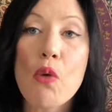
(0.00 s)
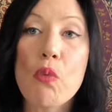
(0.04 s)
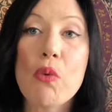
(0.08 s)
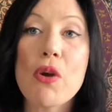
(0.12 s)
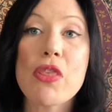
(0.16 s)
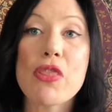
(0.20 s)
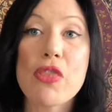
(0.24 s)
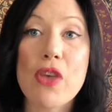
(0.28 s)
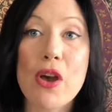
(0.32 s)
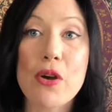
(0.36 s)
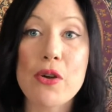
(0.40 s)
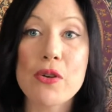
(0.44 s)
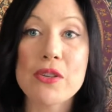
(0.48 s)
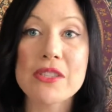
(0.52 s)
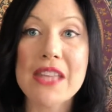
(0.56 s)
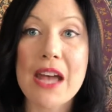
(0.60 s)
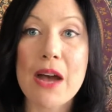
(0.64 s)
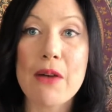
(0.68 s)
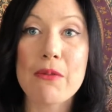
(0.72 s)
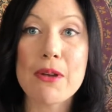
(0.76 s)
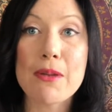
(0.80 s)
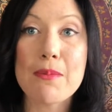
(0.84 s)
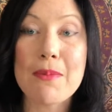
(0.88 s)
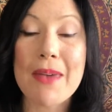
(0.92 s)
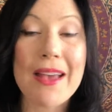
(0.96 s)
with those
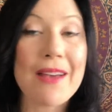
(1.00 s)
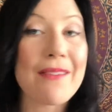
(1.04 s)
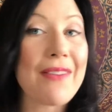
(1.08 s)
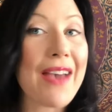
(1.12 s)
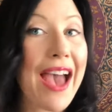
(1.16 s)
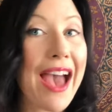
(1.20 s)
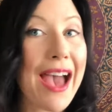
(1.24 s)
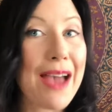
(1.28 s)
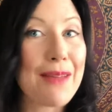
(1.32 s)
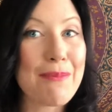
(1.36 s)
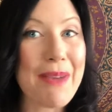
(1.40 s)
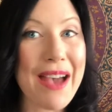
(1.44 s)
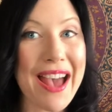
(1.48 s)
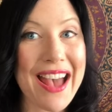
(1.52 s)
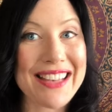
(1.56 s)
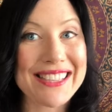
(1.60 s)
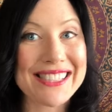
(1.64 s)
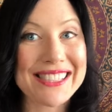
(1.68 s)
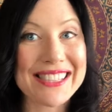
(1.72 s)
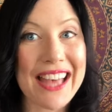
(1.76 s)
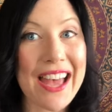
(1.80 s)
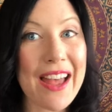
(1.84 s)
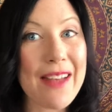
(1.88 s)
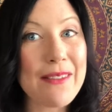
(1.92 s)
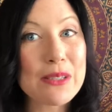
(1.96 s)
that we may have had
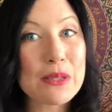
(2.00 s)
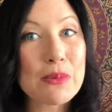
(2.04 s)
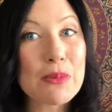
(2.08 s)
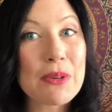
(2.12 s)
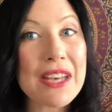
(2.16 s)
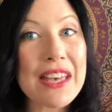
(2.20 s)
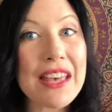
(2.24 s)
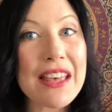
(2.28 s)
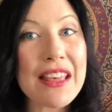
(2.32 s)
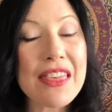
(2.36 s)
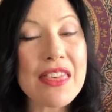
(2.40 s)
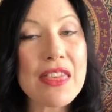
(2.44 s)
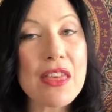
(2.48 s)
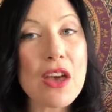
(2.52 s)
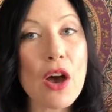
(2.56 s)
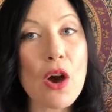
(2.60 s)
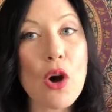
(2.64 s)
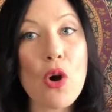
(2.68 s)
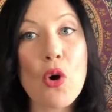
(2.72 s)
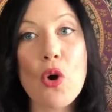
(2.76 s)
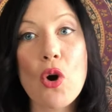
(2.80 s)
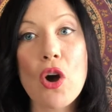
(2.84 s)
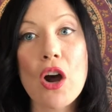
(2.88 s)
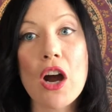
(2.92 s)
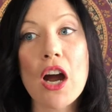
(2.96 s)
past lives with,
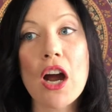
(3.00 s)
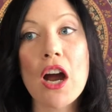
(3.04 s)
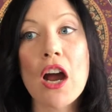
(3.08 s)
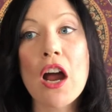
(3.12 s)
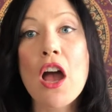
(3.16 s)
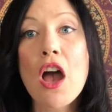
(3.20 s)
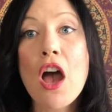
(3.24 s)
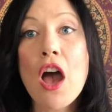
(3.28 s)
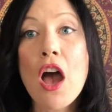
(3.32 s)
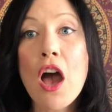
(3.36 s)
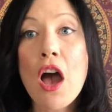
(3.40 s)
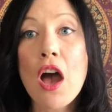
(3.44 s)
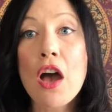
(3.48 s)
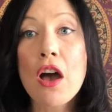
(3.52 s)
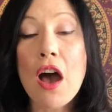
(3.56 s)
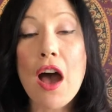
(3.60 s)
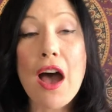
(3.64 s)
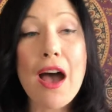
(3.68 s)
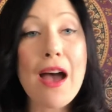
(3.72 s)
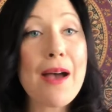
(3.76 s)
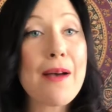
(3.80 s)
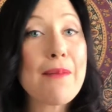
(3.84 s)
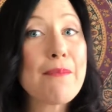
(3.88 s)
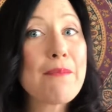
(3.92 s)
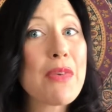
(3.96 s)
or
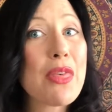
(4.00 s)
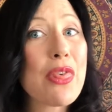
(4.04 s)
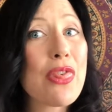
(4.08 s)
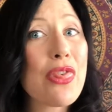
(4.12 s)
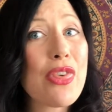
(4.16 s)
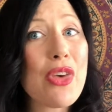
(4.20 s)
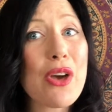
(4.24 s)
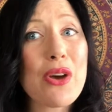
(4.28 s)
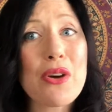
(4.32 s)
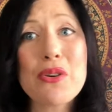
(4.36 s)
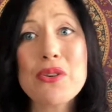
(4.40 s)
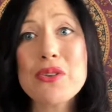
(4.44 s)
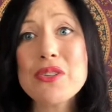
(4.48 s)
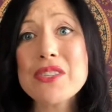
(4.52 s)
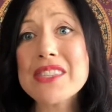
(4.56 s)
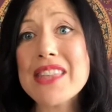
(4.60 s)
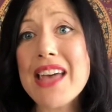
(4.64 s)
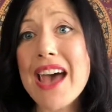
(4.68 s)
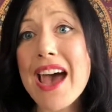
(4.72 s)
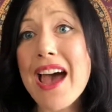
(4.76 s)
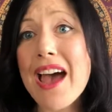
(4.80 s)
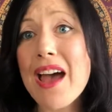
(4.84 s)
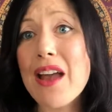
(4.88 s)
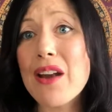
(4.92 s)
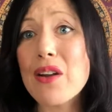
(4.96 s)
those
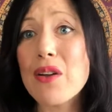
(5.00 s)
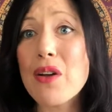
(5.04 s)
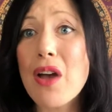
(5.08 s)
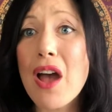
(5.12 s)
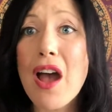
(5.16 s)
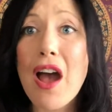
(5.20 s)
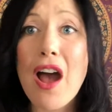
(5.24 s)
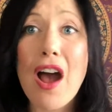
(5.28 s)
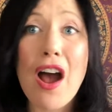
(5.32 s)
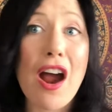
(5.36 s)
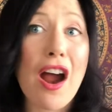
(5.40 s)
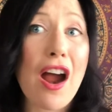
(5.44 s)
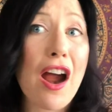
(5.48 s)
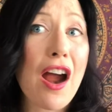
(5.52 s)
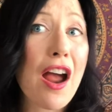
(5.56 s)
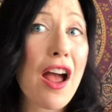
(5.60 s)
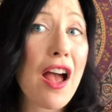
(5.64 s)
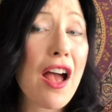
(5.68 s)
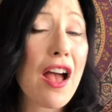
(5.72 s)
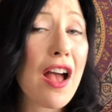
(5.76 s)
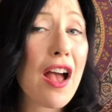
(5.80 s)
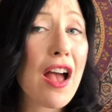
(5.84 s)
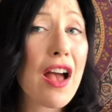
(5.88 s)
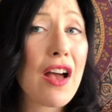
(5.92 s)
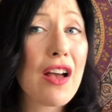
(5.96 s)
that are
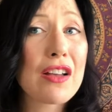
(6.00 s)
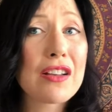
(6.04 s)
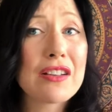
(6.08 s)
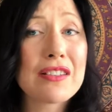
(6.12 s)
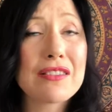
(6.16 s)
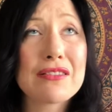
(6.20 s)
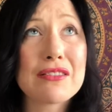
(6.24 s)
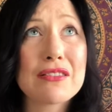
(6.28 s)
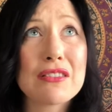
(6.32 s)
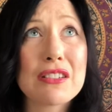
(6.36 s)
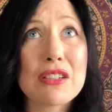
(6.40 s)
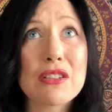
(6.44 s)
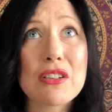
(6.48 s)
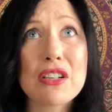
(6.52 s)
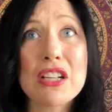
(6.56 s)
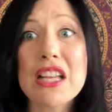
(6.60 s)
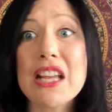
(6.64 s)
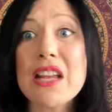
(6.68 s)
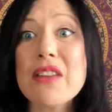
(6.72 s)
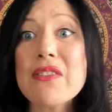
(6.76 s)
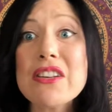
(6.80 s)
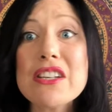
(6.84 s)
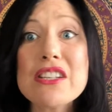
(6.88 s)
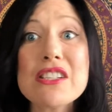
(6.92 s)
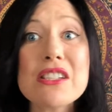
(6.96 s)

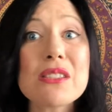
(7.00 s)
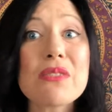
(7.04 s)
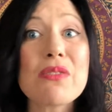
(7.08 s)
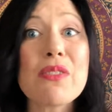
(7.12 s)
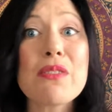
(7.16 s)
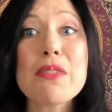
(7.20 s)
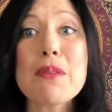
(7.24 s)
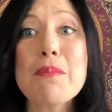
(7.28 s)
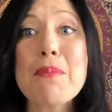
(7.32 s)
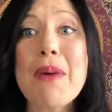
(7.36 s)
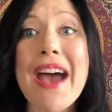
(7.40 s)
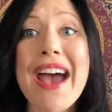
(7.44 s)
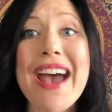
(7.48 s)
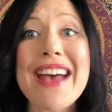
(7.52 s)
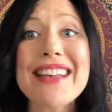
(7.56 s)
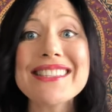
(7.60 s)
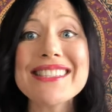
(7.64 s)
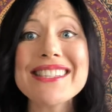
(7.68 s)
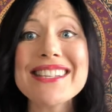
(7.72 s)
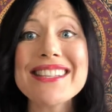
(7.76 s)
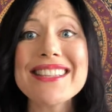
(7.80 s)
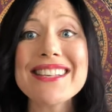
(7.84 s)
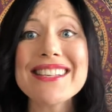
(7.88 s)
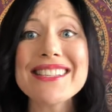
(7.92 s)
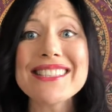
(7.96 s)
even just from the
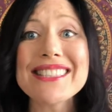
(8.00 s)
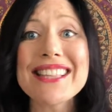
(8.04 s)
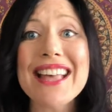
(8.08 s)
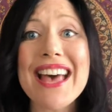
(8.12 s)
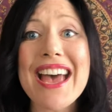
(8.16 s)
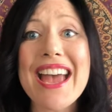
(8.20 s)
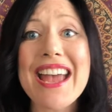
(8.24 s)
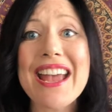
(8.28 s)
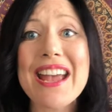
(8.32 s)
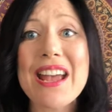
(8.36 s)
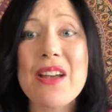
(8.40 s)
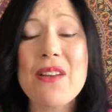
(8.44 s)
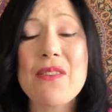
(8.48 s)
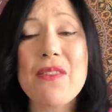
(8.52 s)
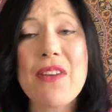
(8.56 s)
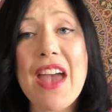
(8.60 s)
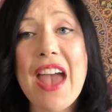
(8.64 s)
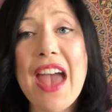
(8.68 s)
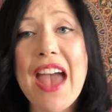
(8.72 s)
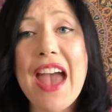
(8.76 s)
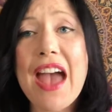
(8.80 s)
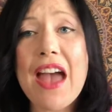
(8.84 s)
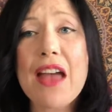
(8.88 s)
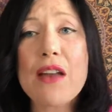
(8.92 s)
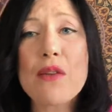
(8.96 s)
past in this life,
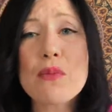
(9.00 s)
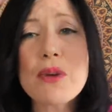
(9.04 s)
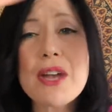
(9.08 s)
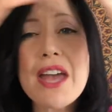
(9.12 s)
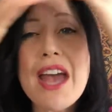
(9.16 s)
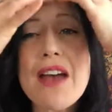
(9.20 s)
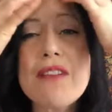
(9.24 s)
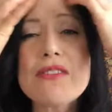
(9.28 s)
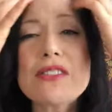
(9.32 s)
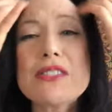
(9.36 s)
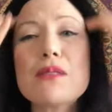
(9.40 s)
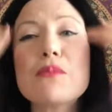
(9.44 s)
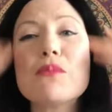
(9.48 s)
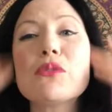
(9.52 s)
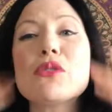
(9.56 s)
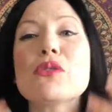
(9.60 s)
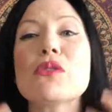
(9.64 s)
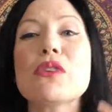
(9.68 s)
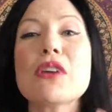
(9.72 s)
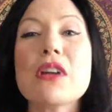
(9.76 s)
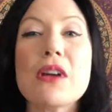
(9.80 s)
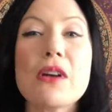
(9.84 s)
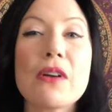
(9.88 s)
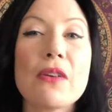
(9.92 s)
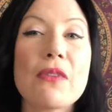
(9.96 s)
and we have some
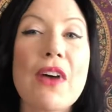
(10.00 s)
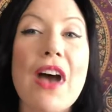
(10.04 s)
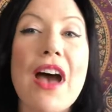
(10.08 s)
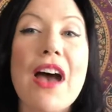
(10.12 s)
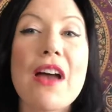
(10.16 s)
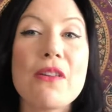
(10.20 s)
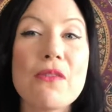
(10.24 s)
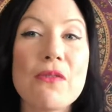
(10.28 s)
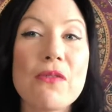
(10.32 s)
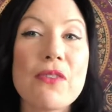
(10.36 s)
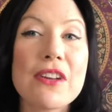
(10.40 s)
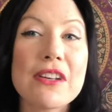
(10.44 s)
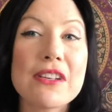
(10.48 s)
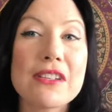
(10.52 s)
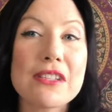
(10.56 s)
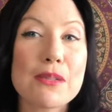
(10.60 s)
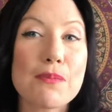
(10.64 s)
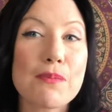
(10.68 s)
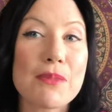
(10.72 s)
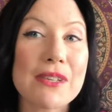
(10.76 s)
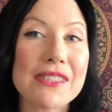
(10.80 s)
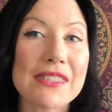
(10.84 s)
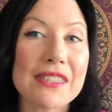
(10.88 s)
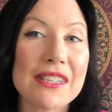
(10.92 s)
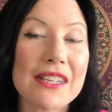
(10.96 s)
sort of
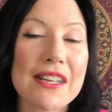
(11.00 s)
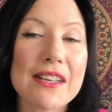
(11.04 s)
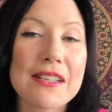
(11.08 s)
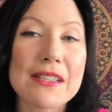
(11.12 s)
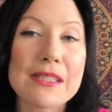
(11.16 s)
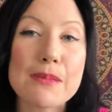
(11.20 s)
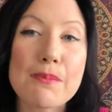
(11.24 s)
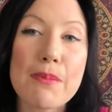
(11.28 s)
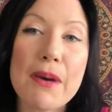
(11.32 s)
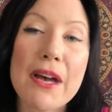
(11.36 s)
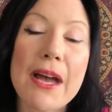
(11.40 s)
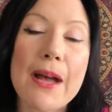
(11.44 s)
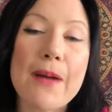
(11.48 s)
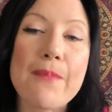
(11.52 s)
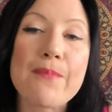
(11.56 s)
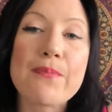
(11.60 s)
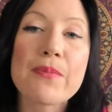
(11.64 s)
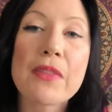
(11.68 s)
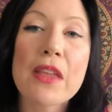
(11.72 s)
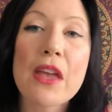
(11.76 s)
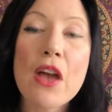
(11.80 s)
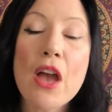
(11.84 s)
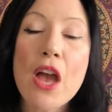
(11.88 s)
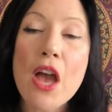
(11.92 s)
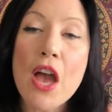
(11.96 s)
unfinished business. But
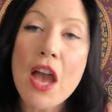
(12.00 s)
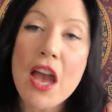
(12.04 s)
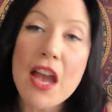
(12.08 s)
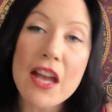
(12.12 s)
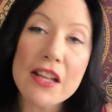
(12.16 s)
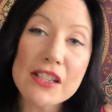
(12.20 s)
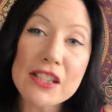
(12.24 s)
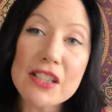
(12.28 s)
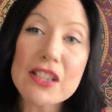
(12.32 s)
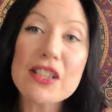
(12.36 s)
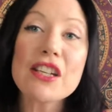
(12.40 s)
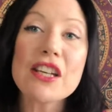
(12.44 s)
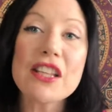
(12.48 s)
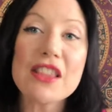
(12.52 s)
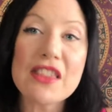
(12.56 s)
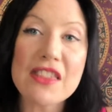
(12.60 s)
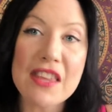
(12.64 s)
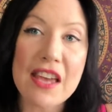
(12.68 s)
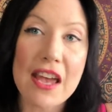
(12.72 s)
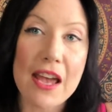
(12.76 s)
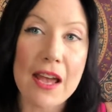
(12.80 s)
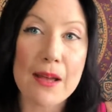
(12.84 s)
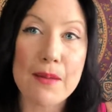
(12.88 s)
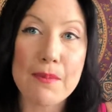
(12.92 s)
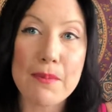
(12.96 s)
it's a good
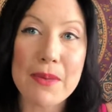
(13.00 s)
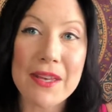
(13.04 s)
thing,